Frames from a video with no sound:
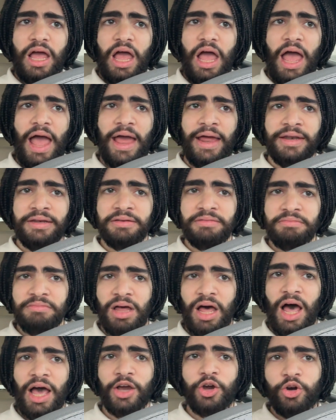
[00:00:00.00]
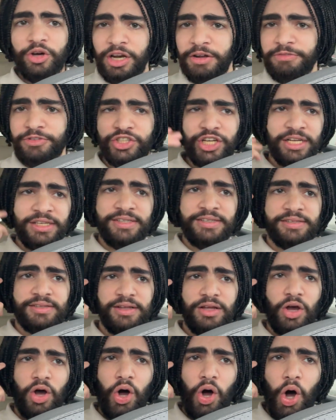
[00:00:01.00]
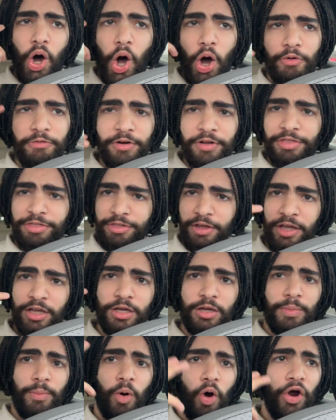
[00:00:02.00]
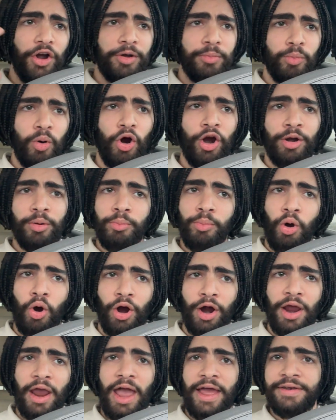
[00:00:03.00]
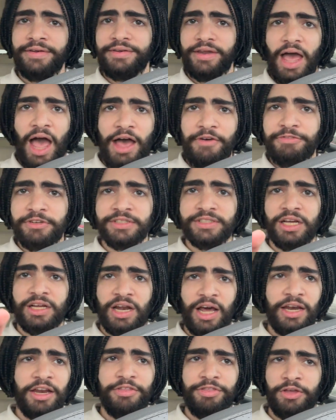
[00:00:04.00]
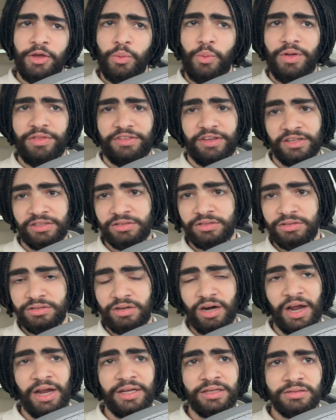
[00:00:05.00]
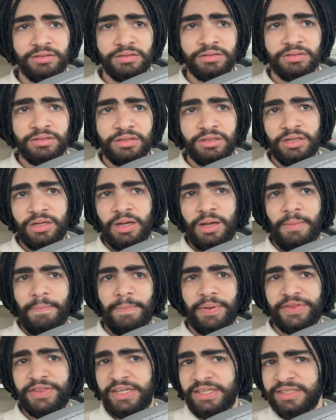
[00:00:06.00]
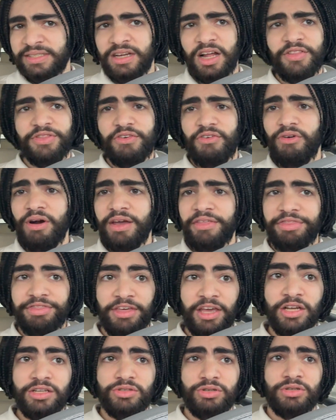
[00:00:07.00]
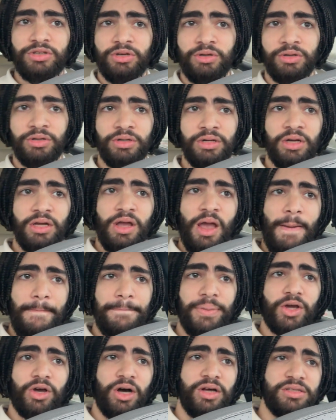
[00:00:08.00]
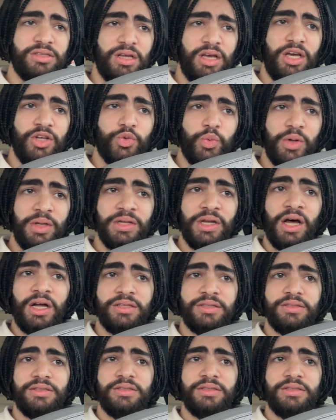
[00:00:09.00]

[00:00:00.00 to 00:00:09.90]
And I could have just overthink more and more and more and haven't done anything with it, right? But this is not the right thing to do, because it will not